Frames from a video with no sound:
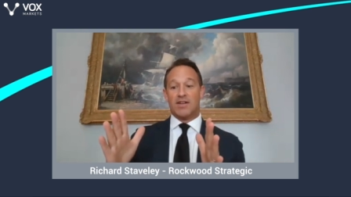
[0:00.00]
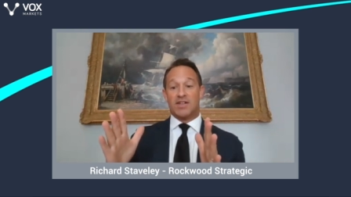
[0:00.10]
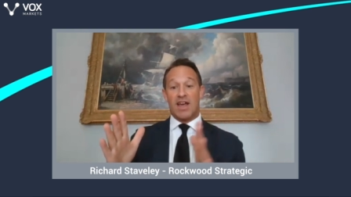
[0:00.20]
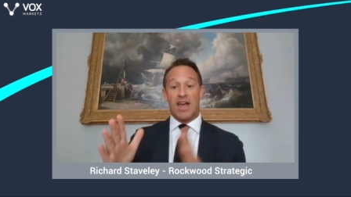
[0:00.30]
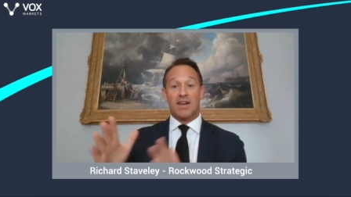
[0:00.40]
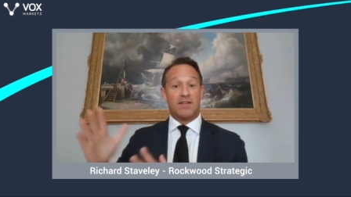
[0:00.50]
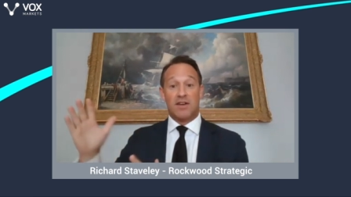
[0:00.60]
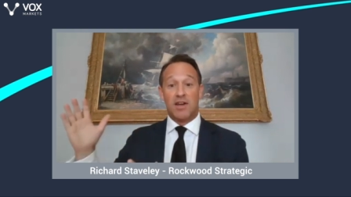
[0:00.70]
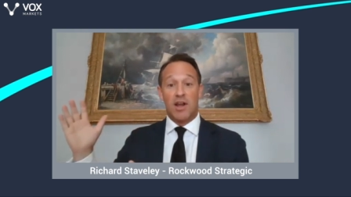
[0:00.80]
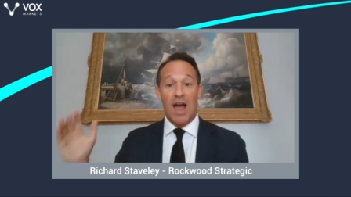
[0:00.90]

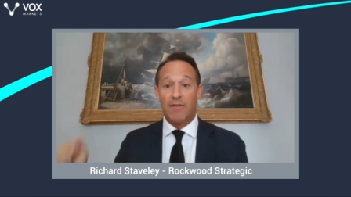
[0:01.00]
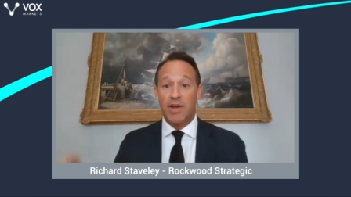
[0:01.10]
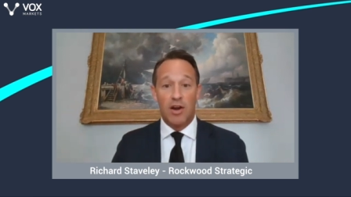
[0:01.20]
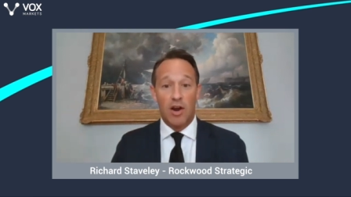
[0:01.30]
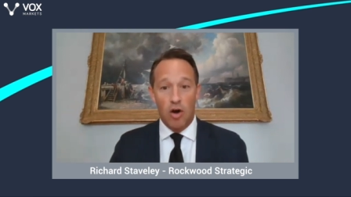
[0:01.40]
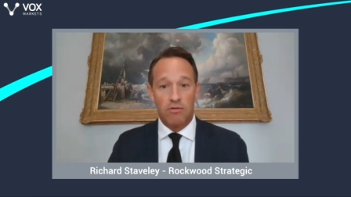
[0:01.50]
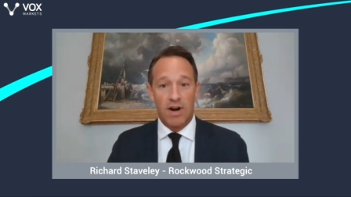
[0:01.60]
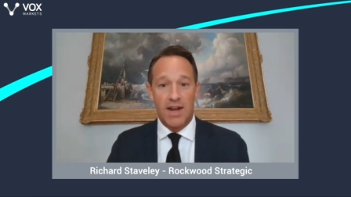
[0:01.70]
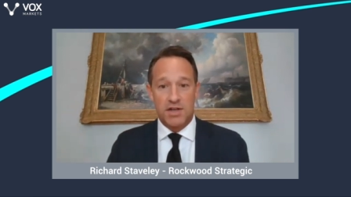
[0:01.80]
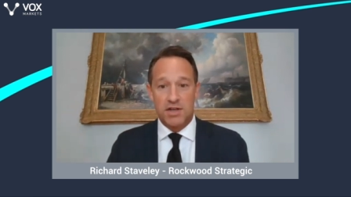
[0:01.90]
having a long
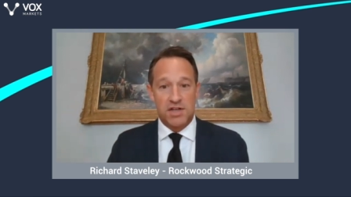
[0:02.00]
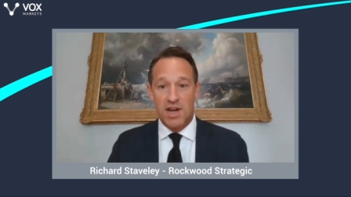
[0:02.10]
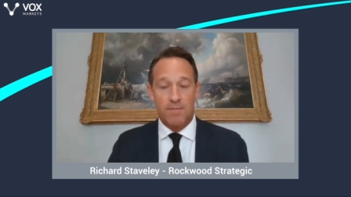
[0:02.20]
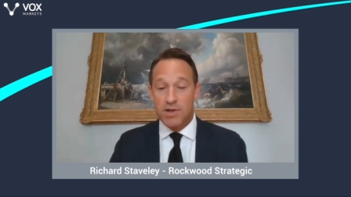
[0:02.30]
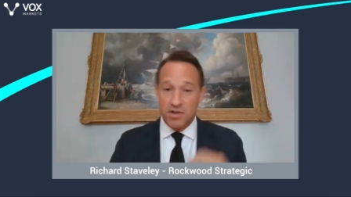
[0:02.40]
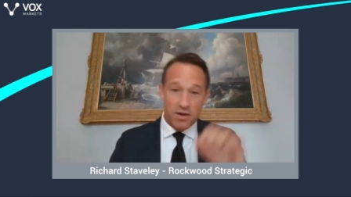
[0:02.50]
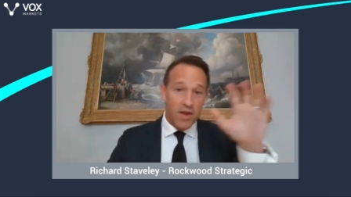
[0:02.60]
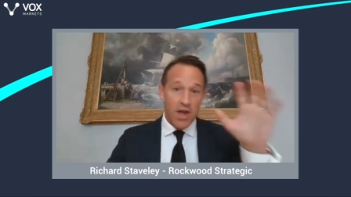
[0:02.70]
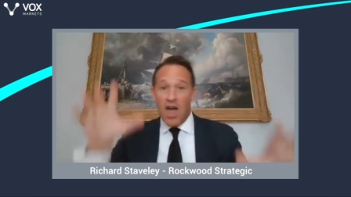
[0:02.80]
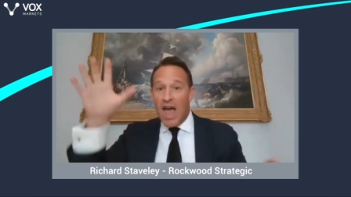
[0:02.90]
relationship and sort
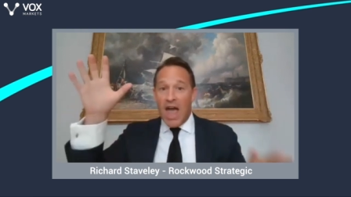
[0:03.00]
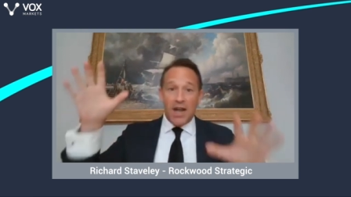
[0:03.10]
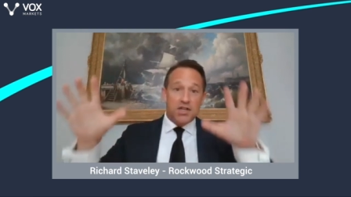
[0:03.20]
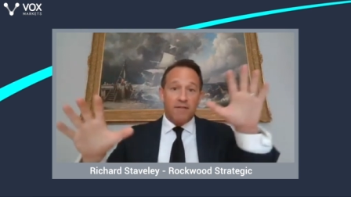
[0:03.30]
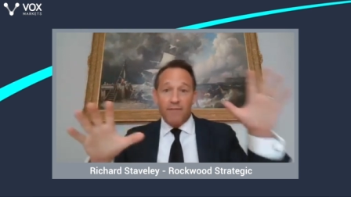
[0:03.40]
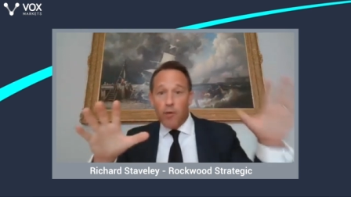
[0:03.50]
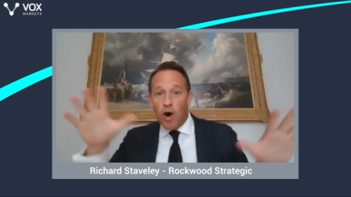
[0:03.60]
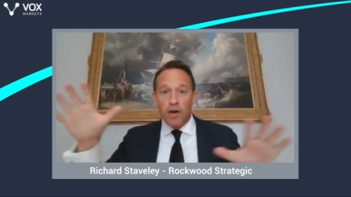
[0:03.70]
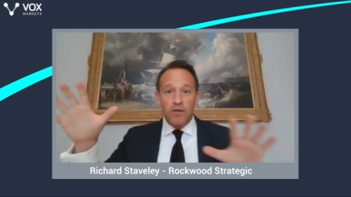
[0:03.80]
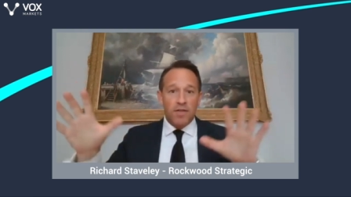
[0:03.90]
of hedging
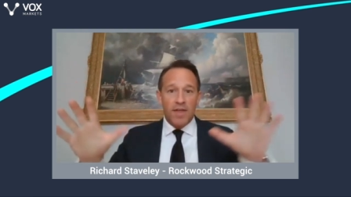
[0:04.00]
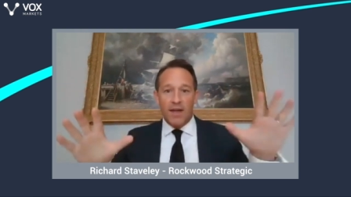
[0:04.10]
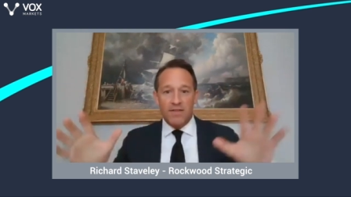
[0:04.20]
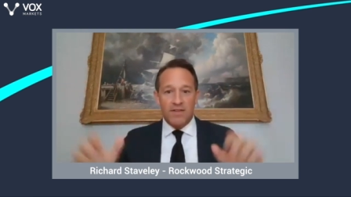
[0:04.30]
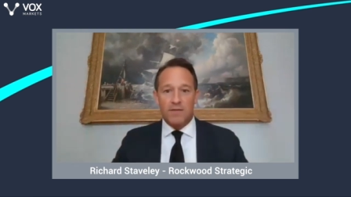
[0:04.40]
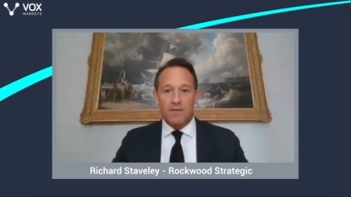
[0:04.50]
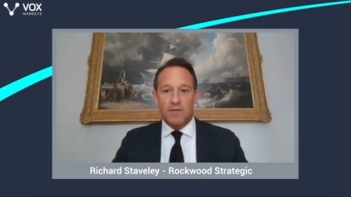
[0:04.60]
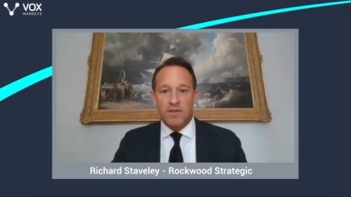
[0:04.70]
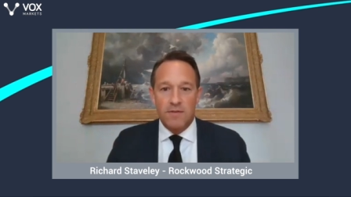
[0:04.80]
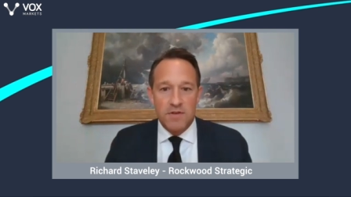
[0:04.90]
400,000 things
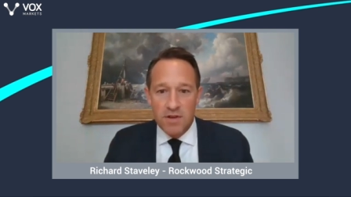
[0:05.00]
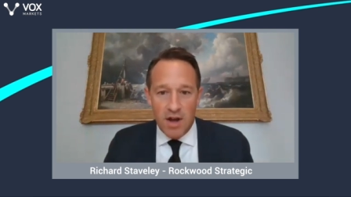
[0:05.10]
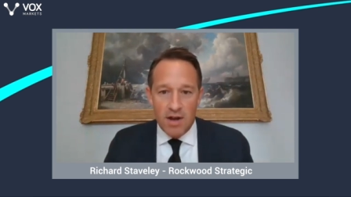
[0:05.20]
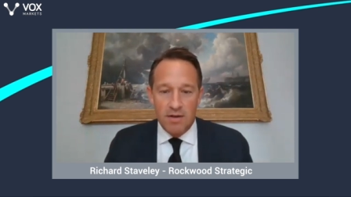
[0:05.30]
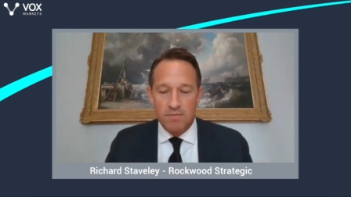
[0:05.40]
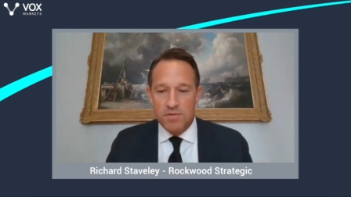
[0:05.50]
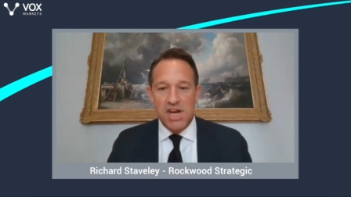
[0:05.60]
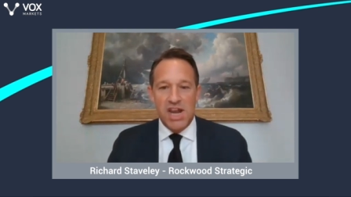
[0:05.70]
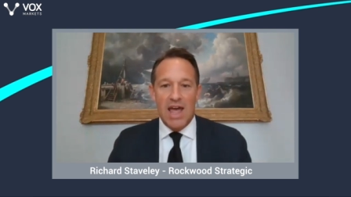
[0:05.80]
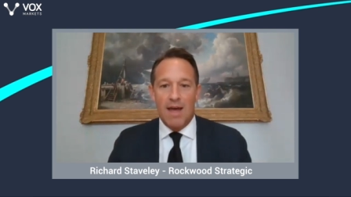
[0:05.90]
to sort of
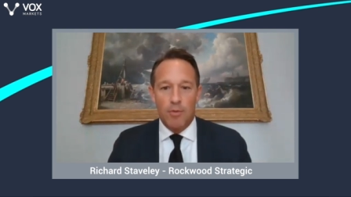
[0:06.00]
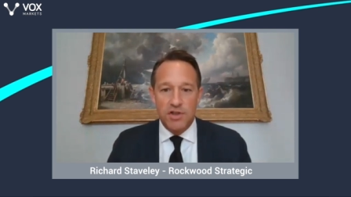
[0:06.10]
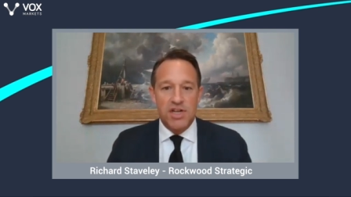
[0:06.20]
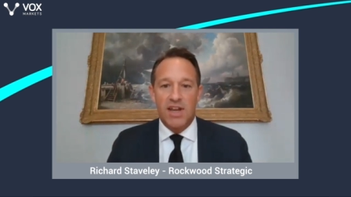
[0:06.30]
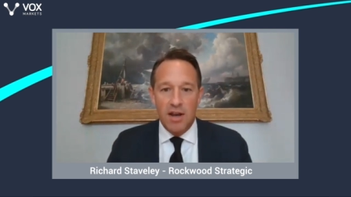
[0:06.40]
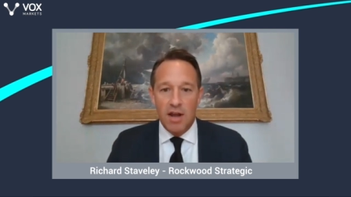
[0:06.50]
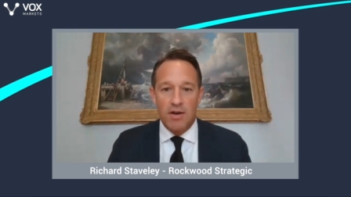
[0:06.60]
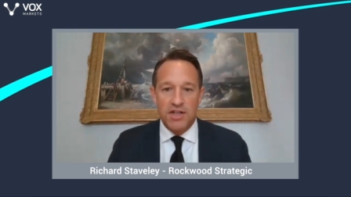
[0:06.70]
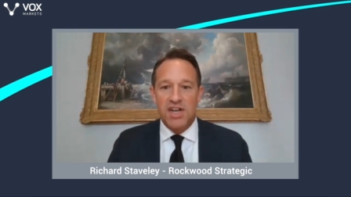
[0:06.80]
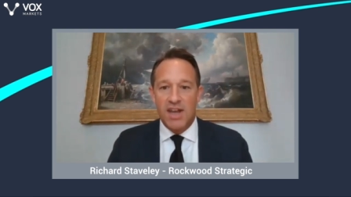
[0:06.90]
GM
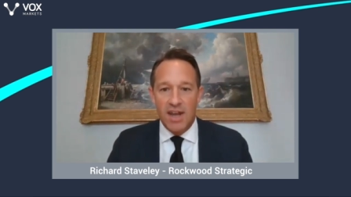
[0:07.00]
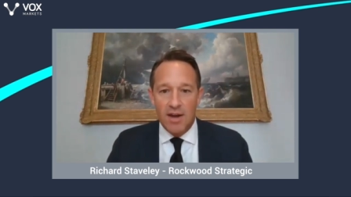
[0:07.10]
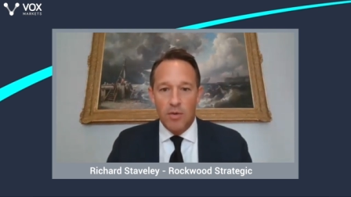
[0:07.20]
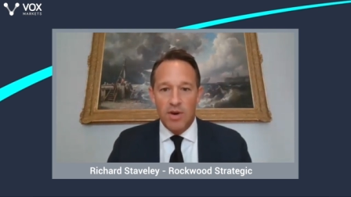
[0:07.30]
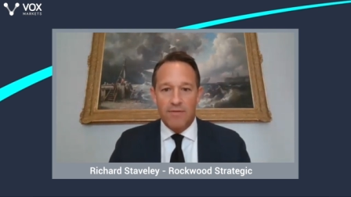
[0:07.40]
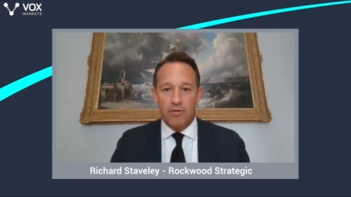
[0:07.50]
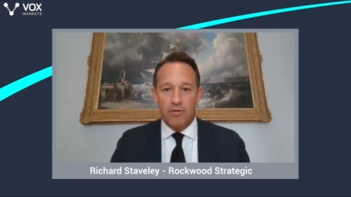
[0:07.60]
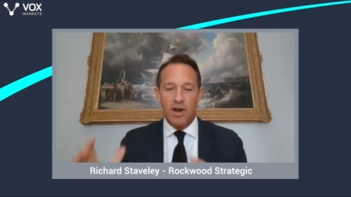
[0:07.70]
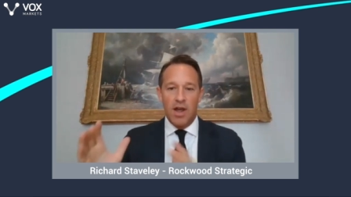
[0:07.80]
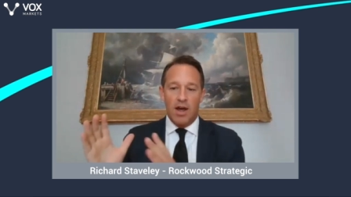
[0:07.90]
or a GE or
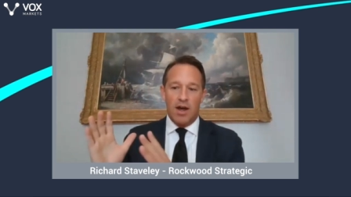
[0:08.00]
whatever.